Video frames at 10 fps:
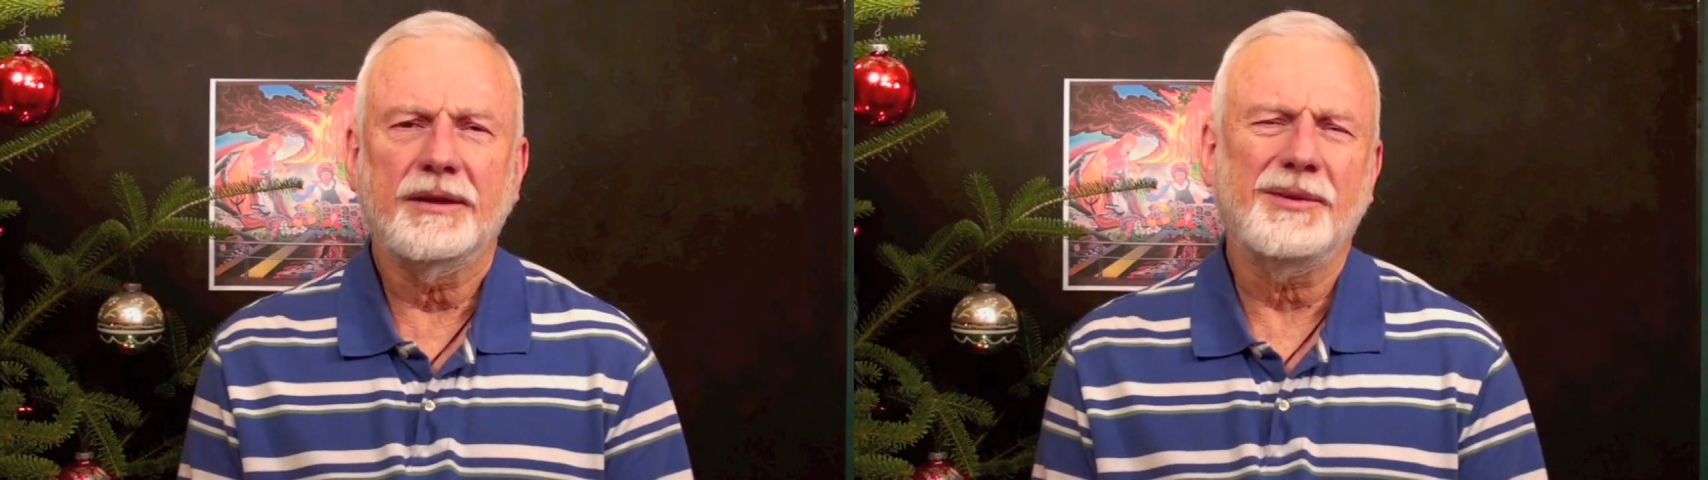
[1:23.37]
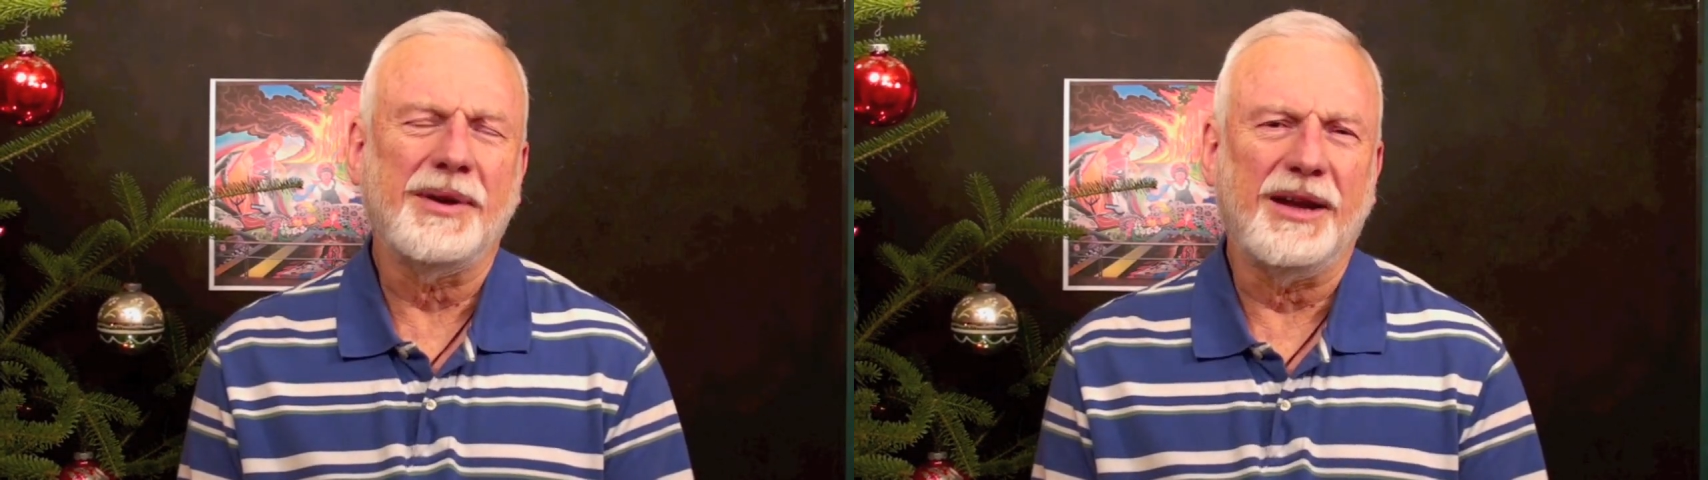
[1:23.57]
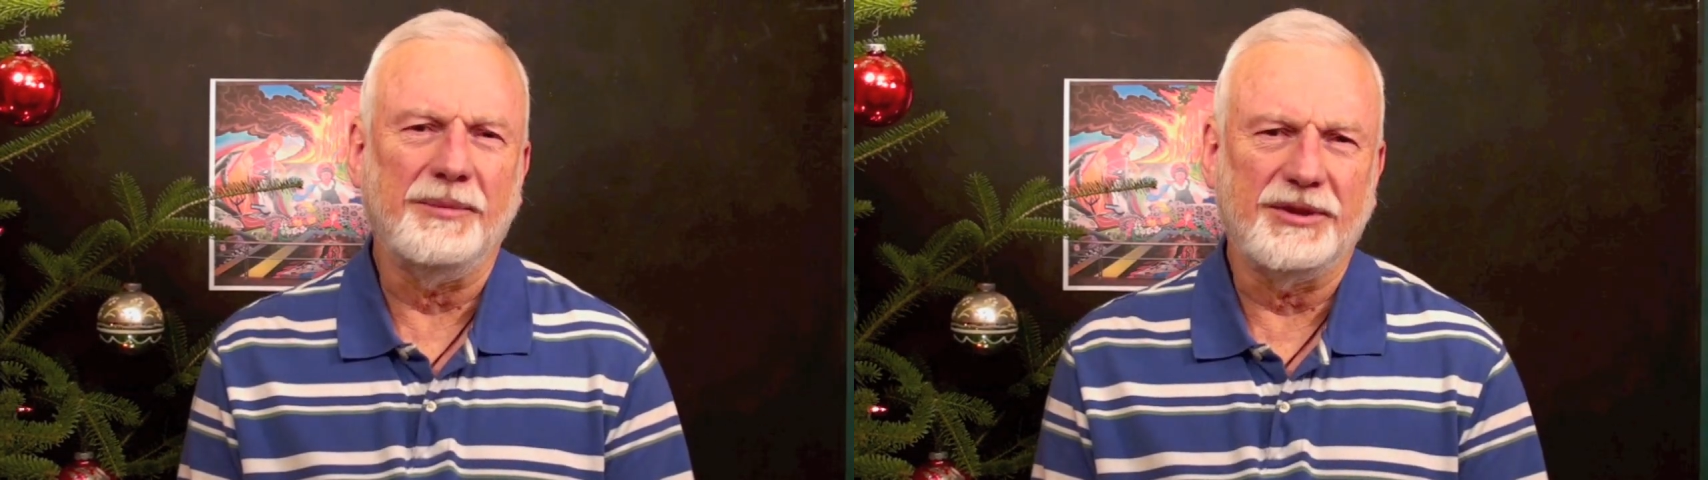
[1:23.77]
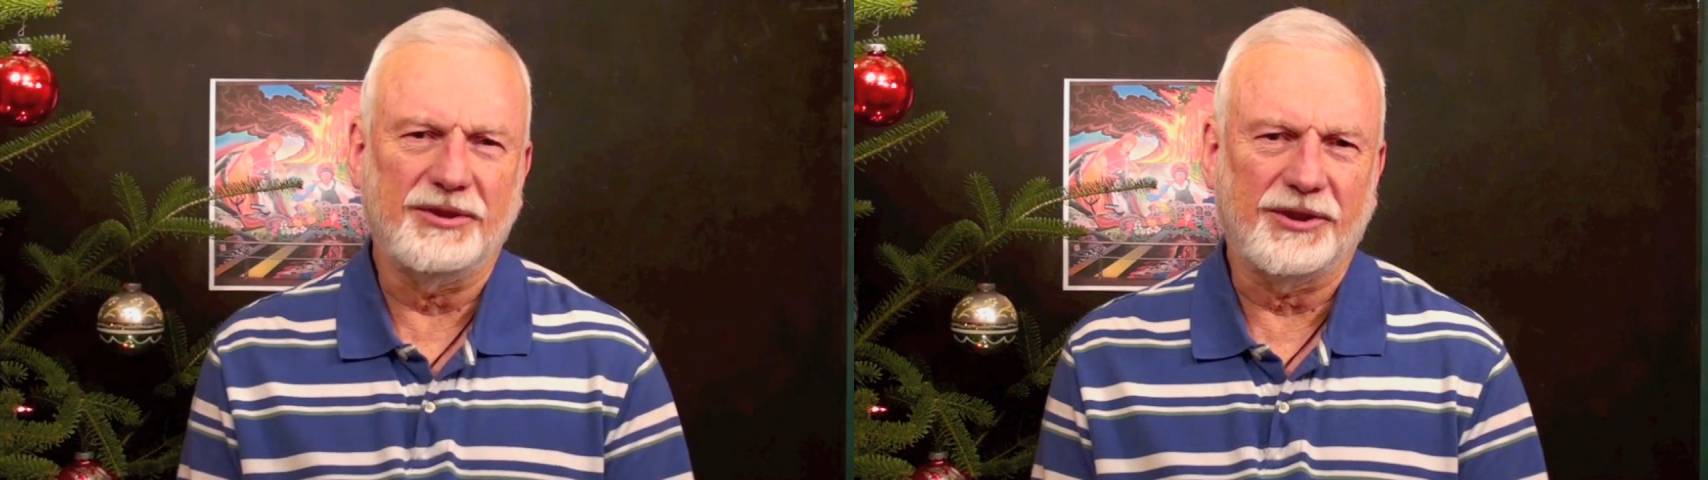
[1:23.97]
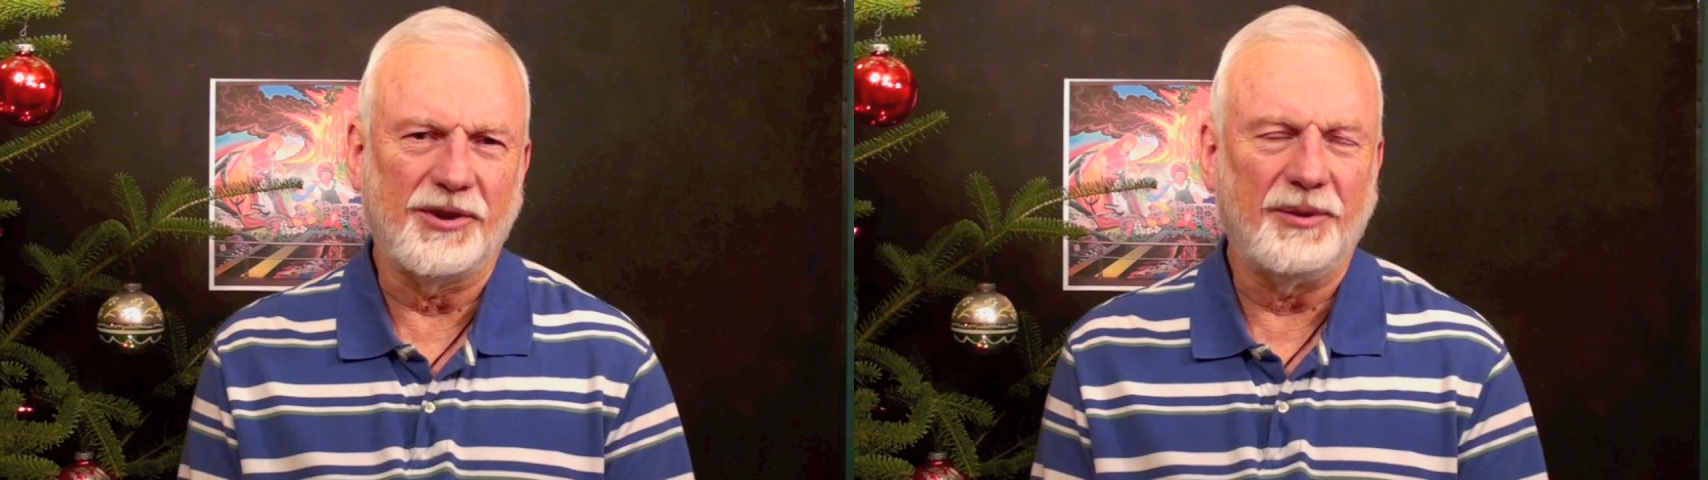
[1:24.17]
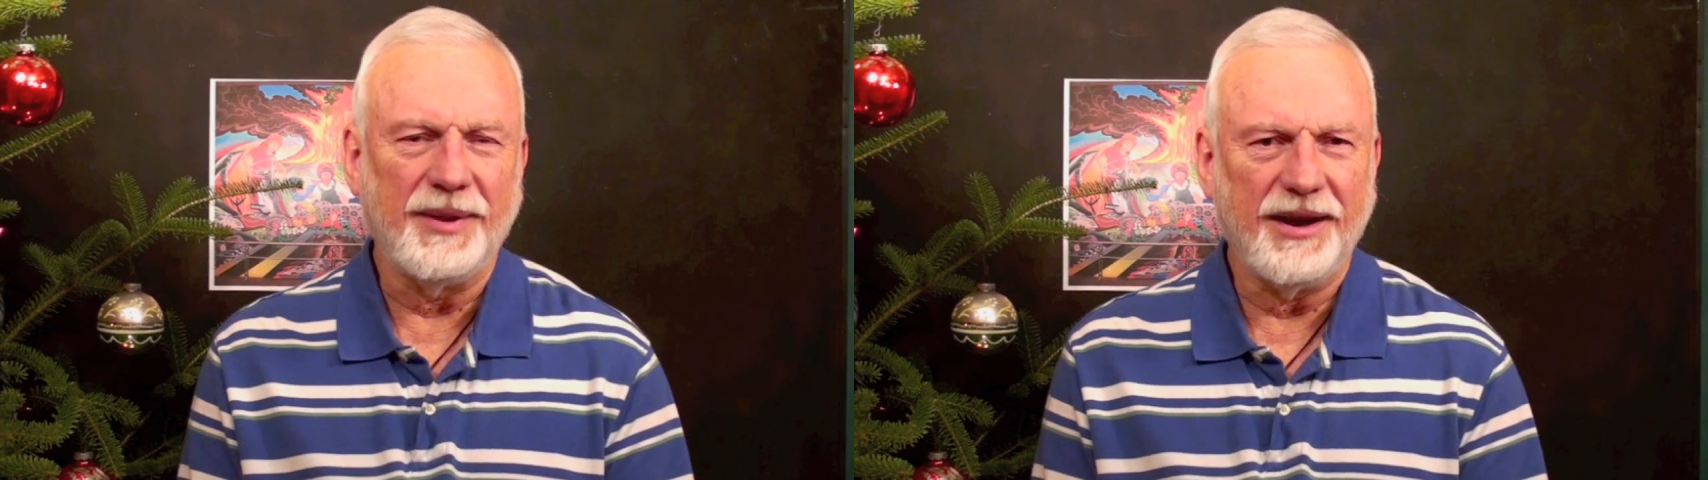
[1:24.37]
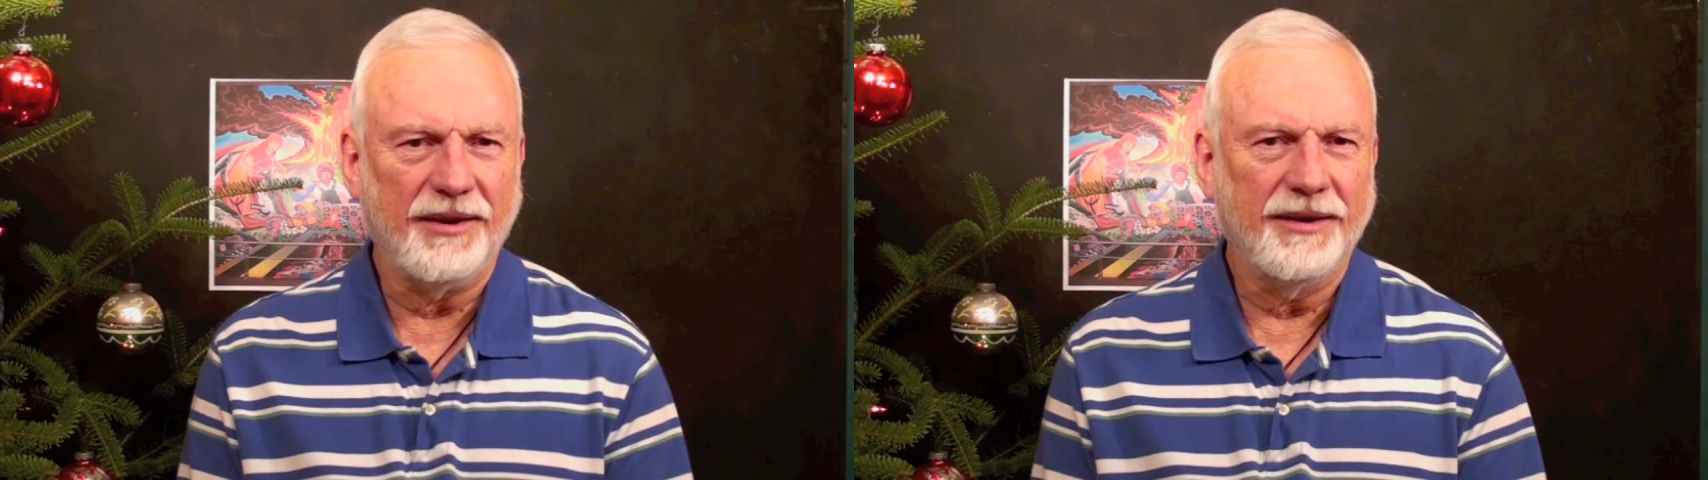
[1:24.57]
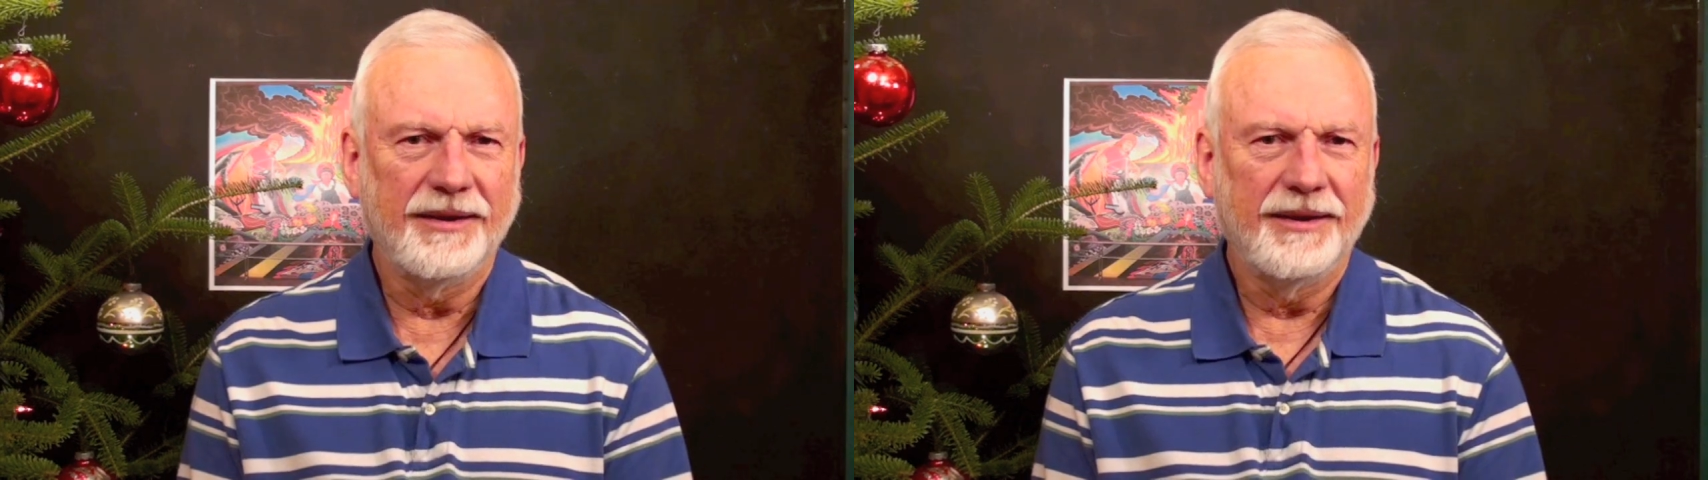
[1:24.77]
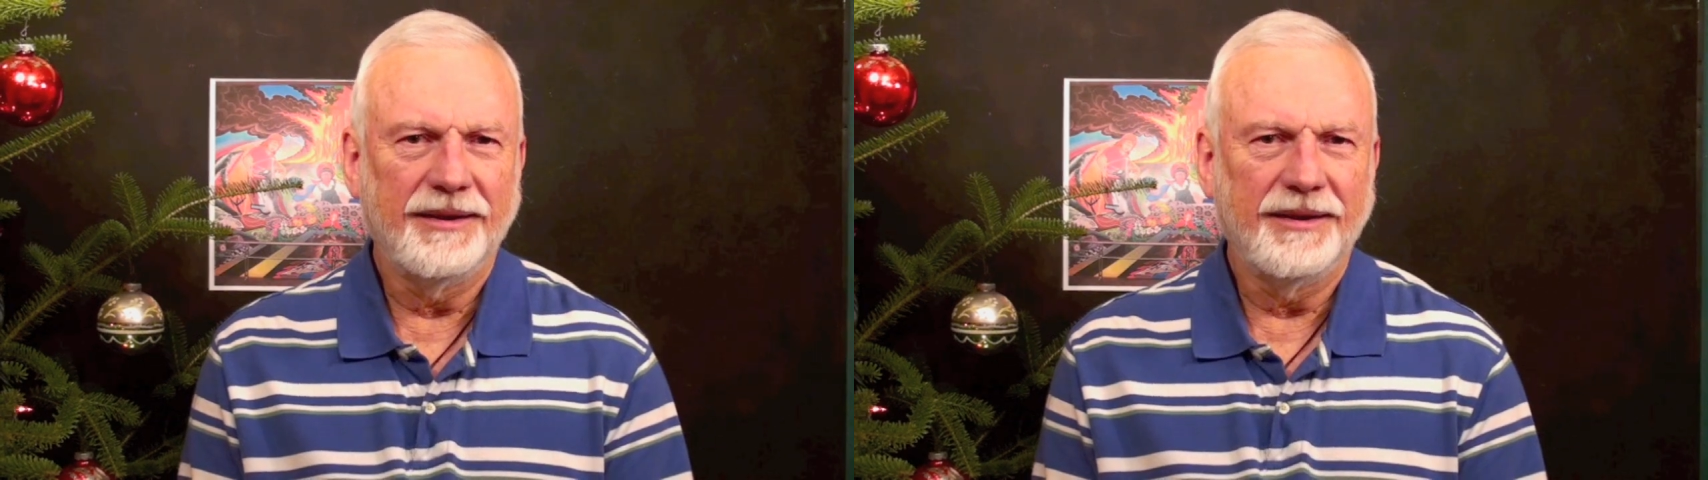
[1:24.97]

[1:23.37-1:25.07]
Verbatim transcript: Come on, Mr. Colbert.